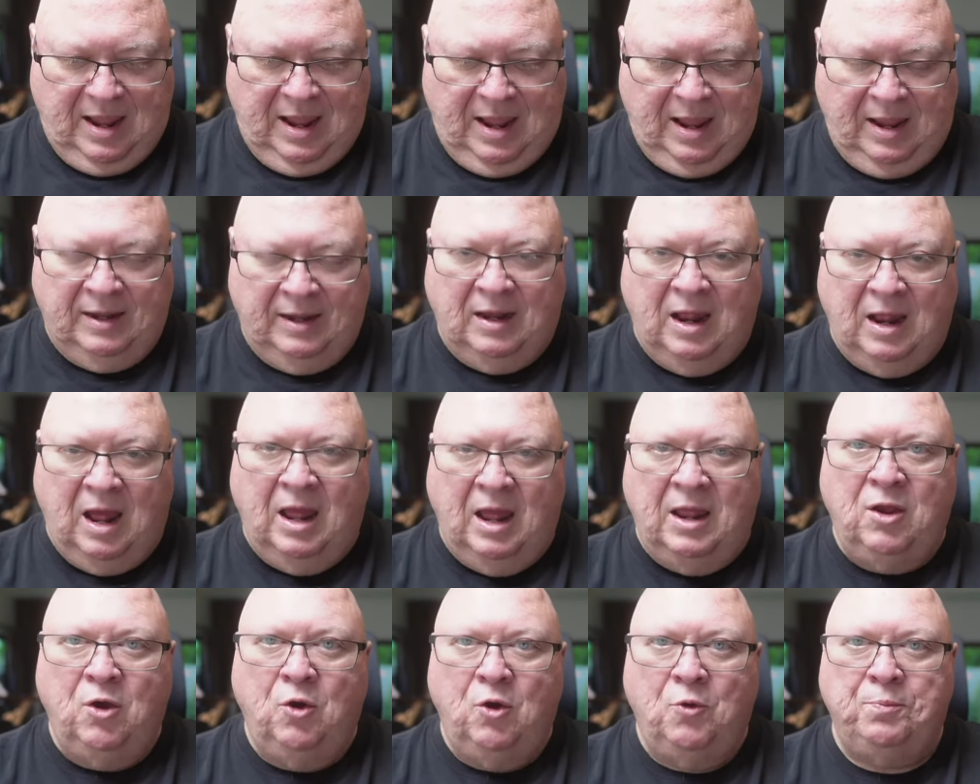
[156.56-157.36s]
And
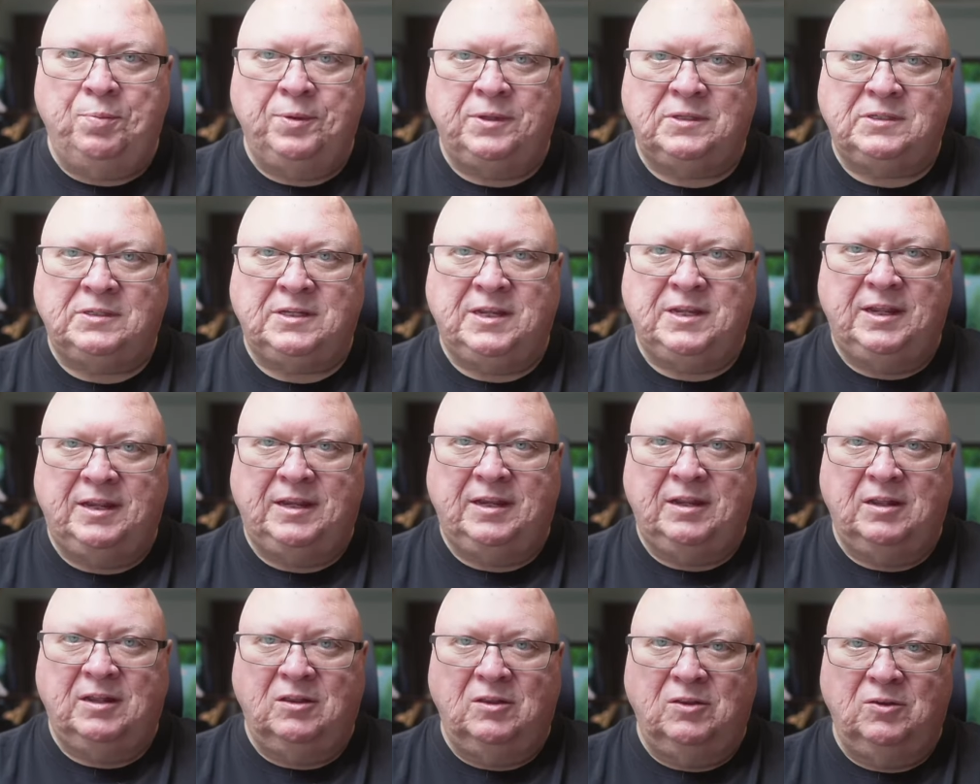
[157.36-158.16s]
I hope it's
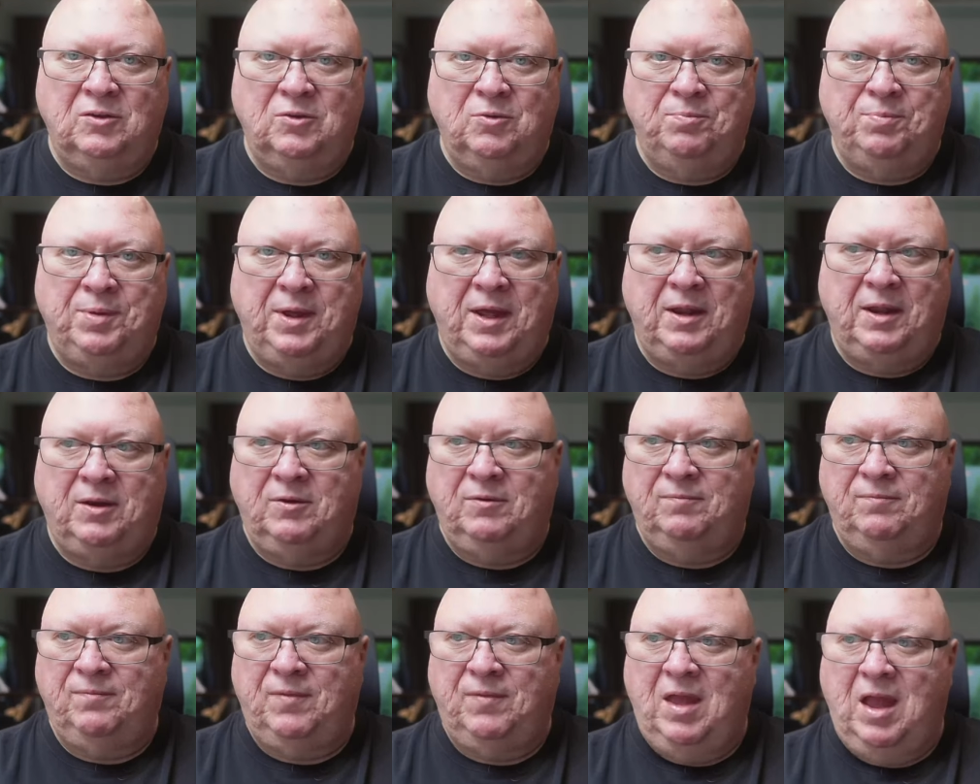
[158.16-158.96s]
getting a little
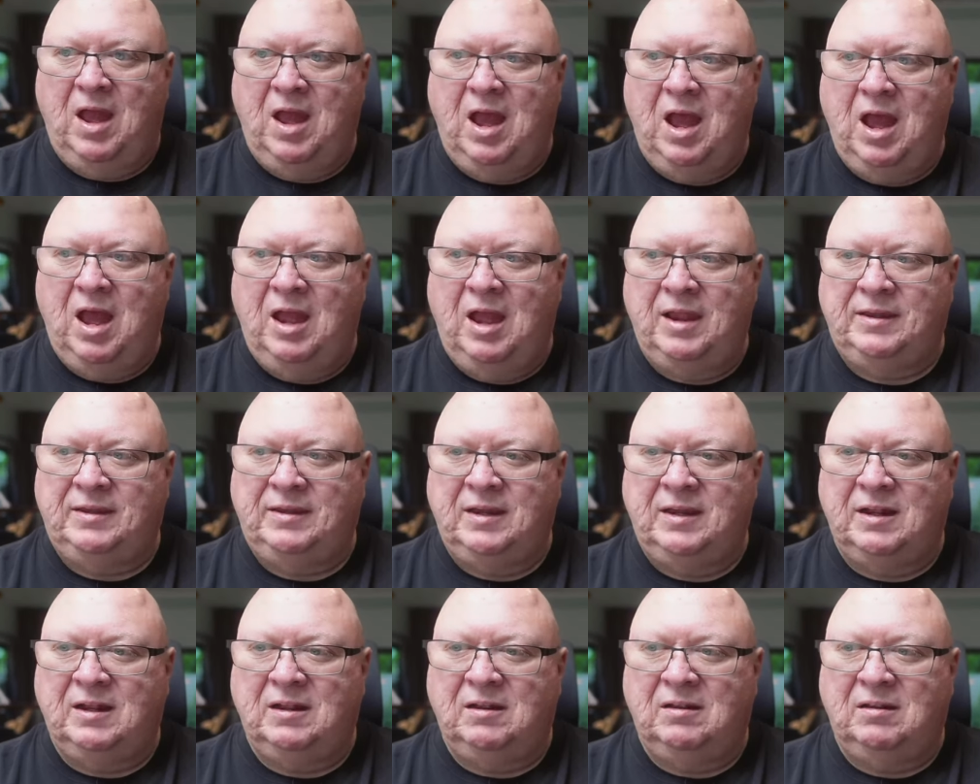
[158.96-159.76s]
better. I
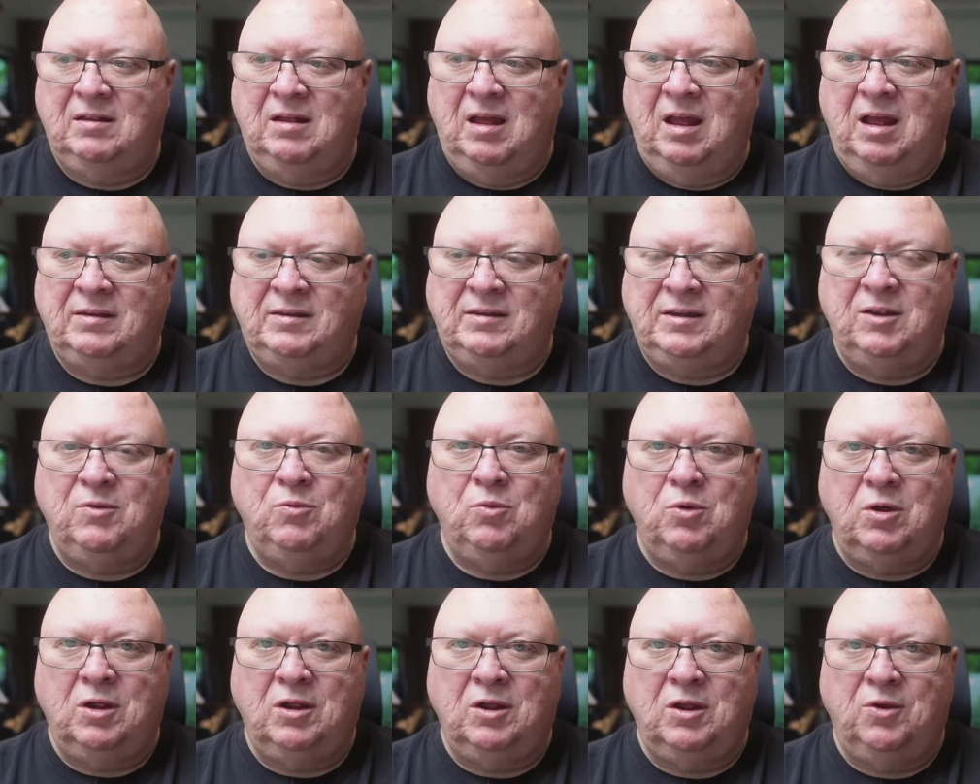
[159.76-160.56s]

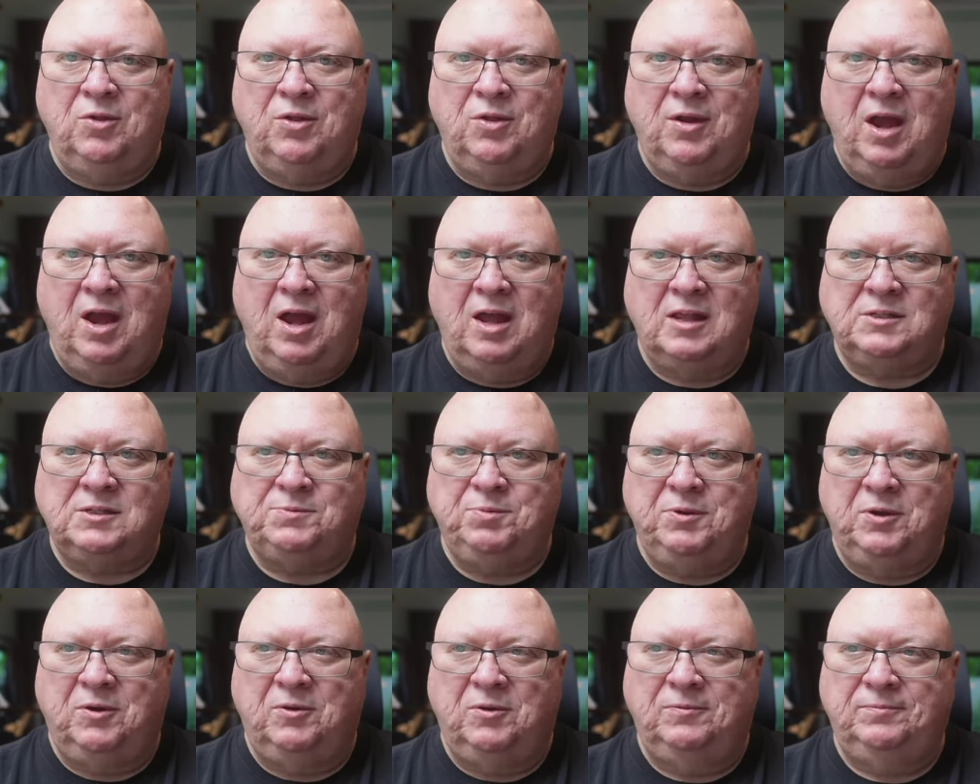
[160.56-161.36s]
didn't want to go to the
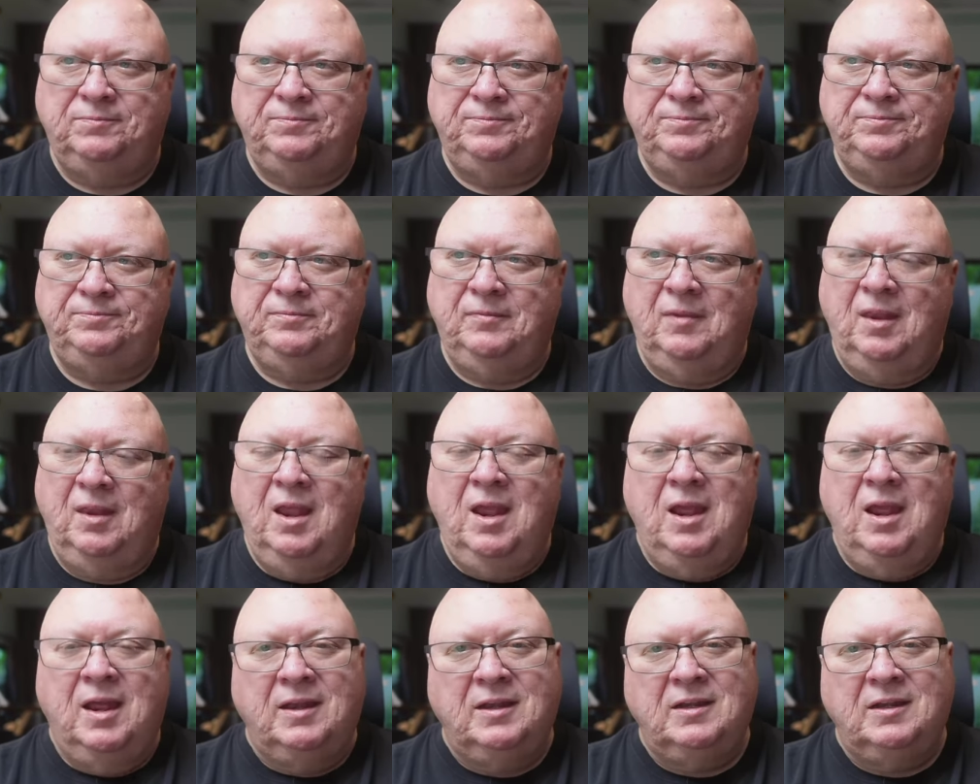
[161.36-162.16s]
hospital.
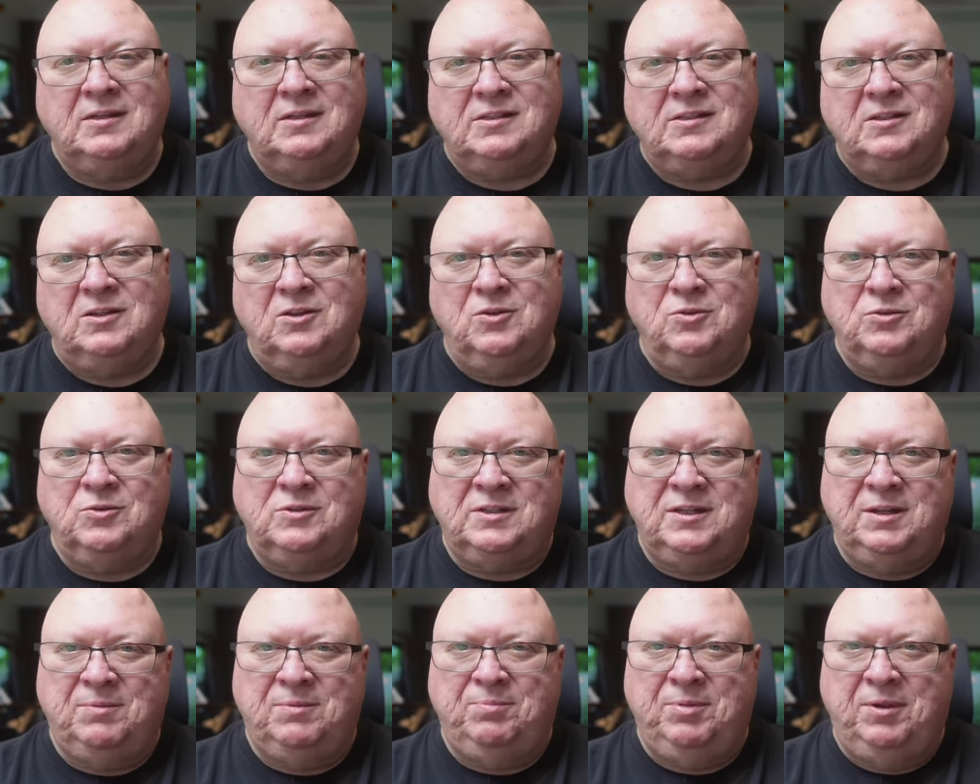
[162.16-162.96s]
And there's a little
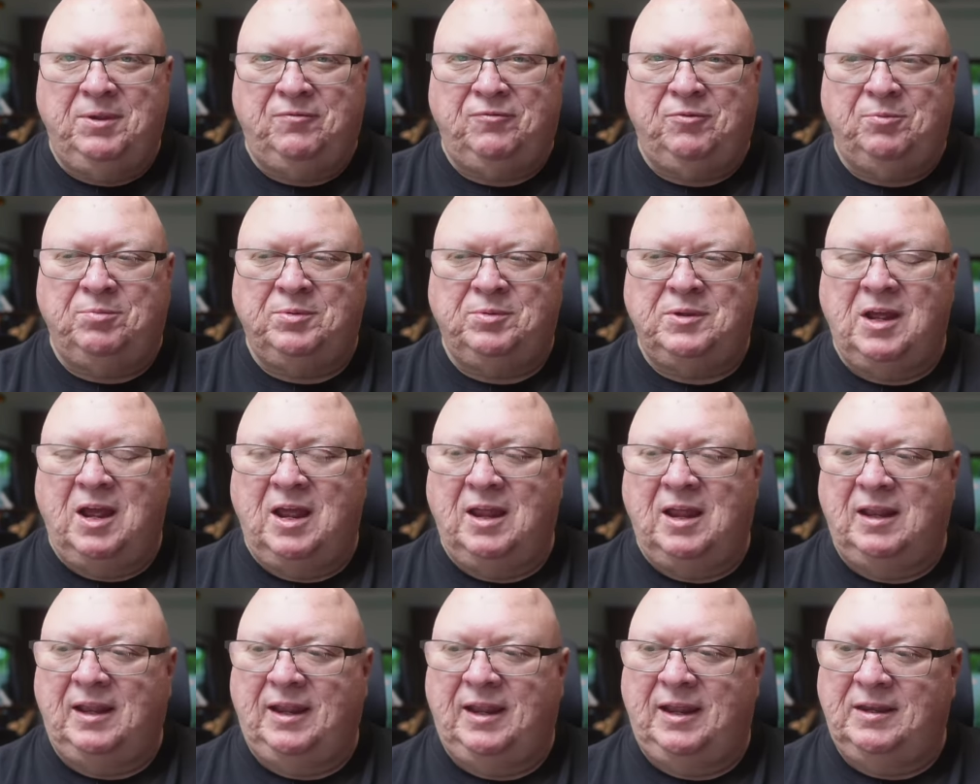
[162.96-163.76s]
tidbit from
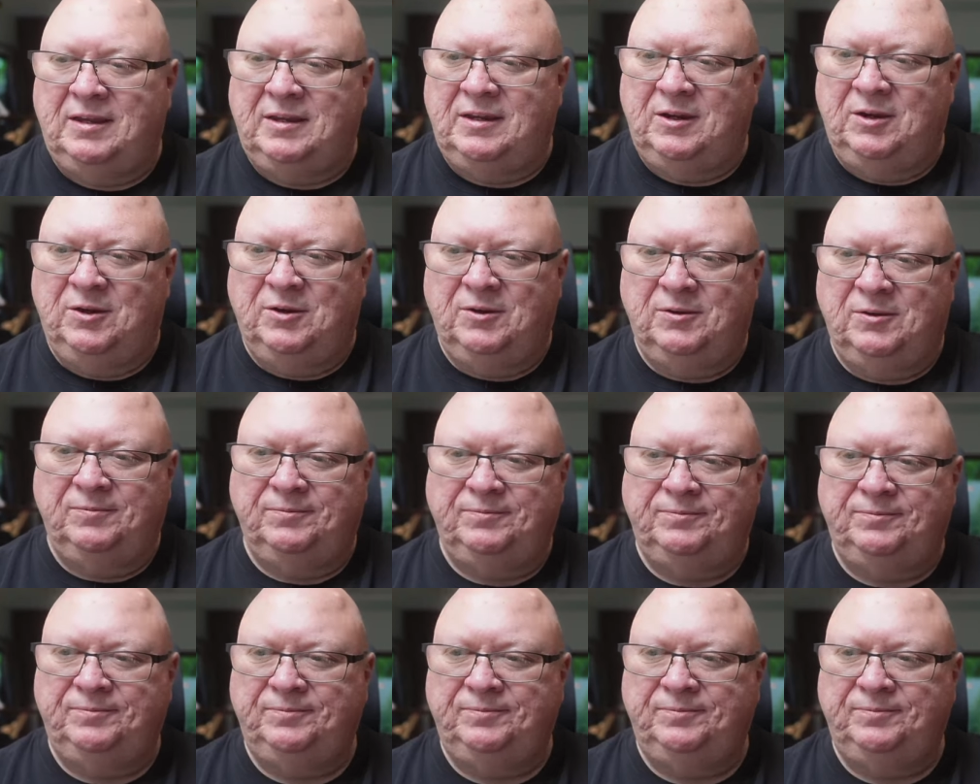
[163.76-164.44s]
Thailand here.